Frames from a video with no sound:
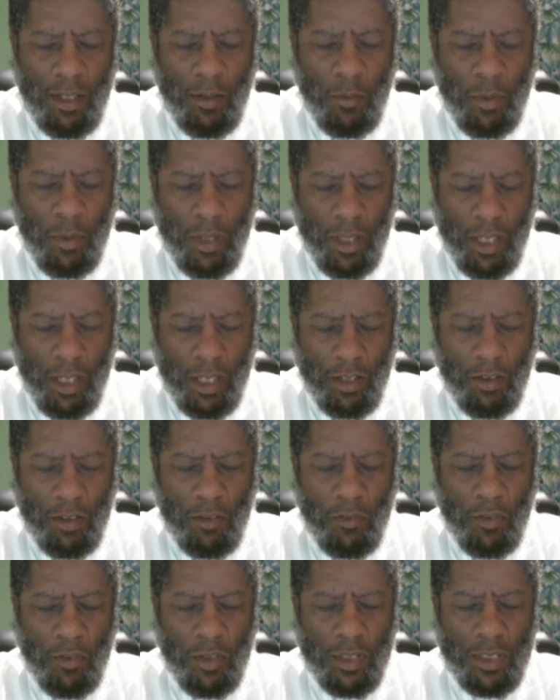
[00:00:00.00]
We thank you
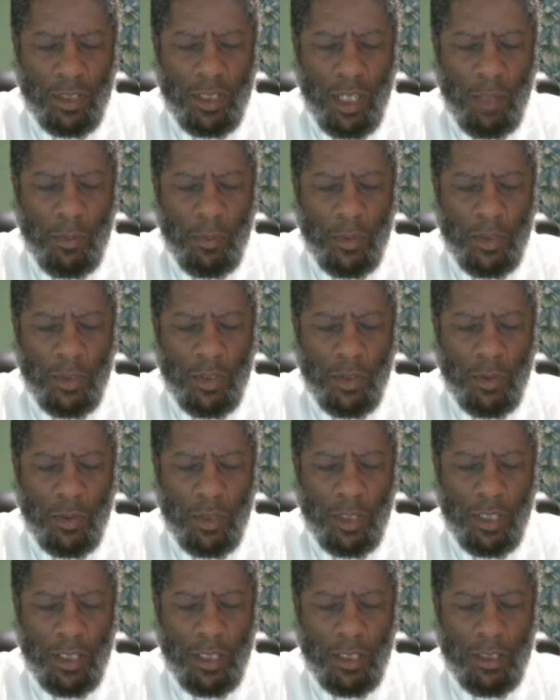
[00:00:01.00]
for this
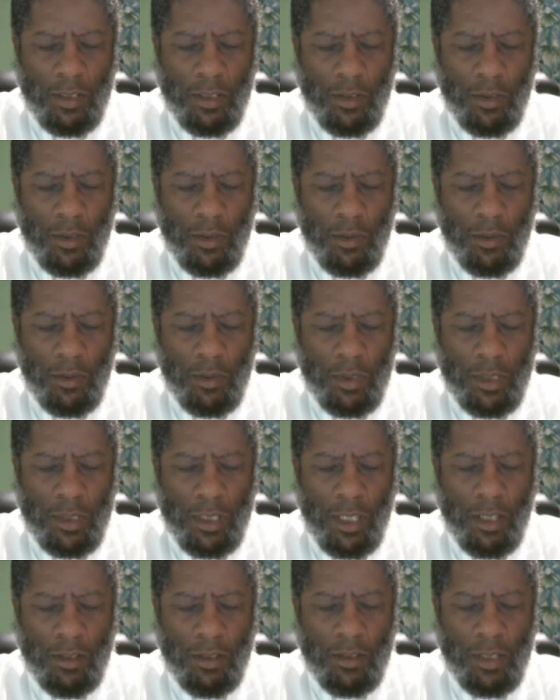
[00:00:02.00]
opportunity to
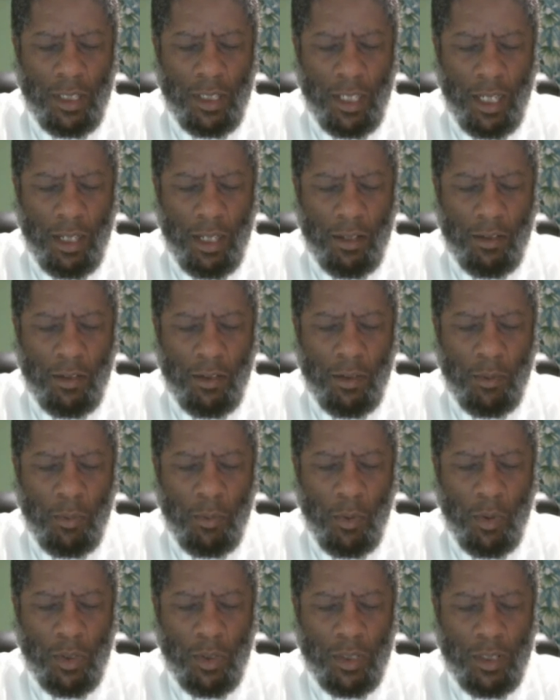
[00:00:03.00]
share together a
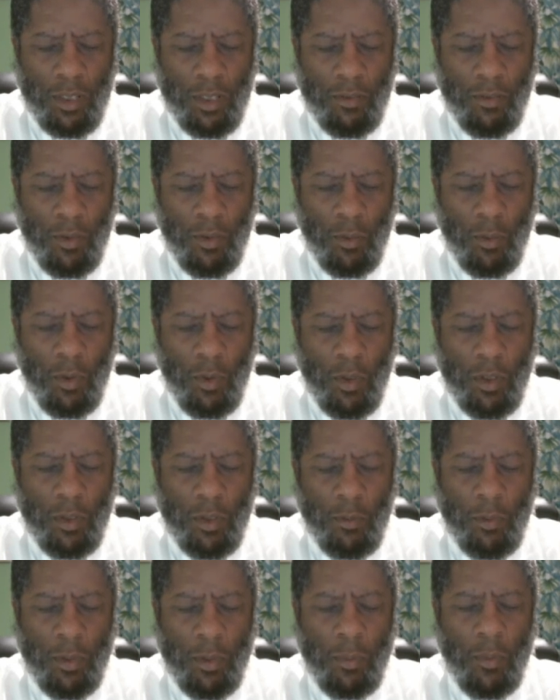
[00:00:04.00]
portion of your word,
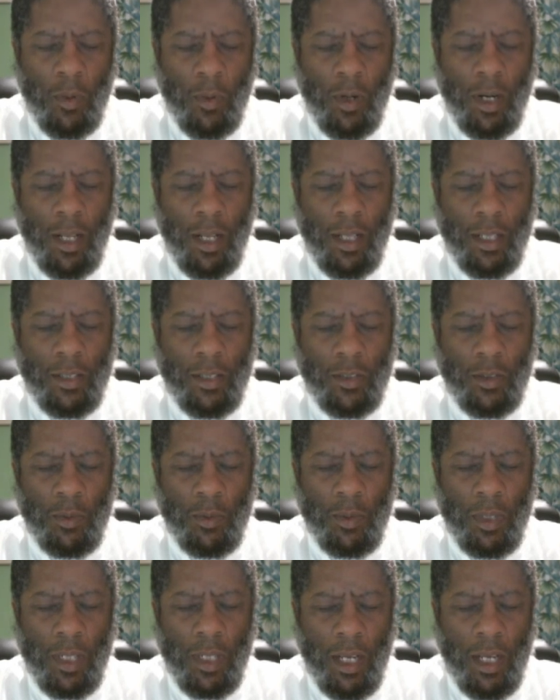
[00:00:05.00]
and we pray that you
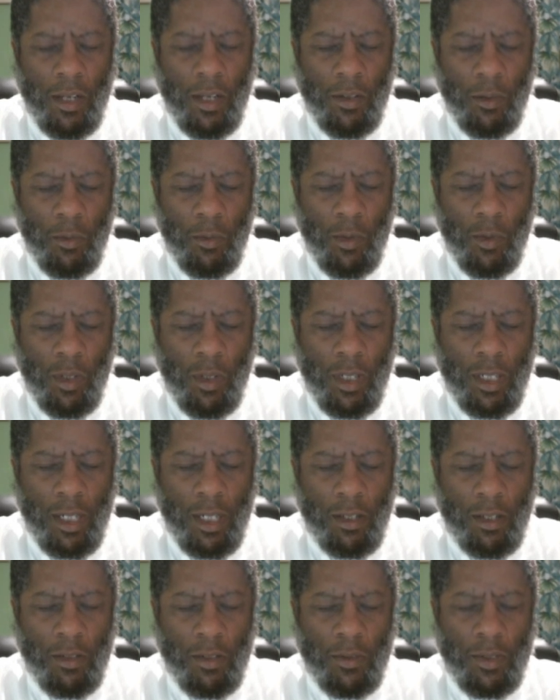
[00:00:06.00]
would allow your Ruach
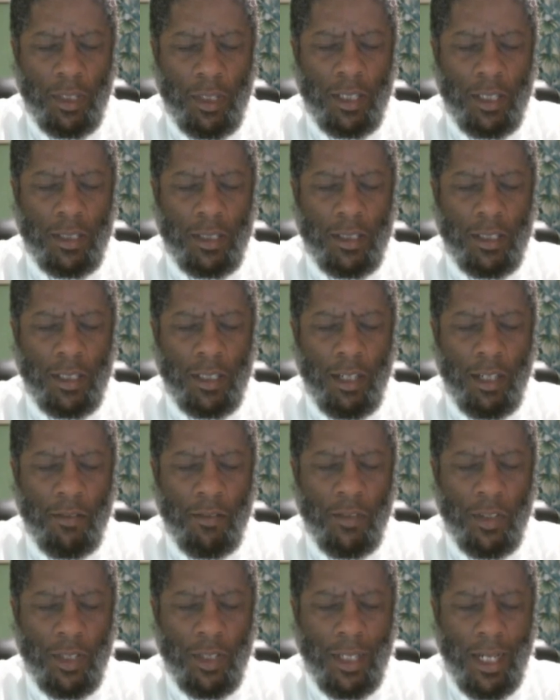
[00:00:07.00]
HaKodesh to
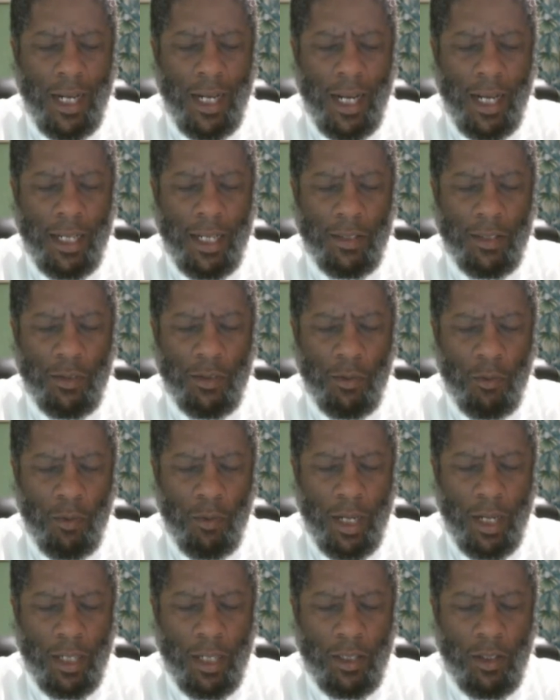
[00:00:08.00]
govern, guide, and
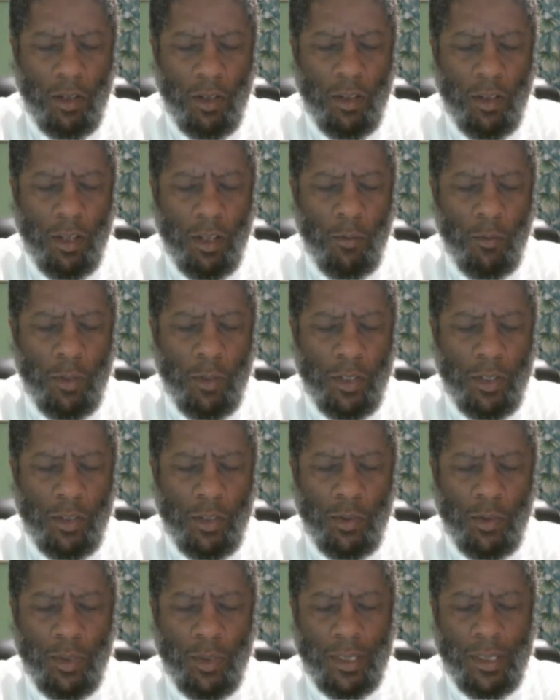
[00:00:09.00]
direct all that we
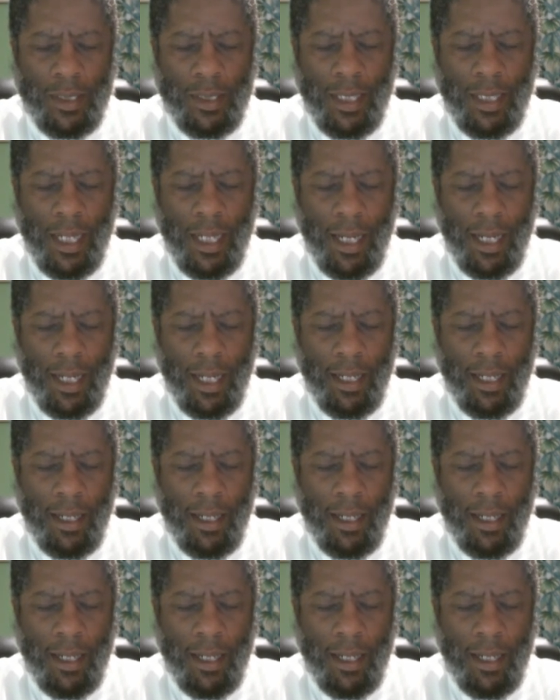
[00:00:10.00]
do and say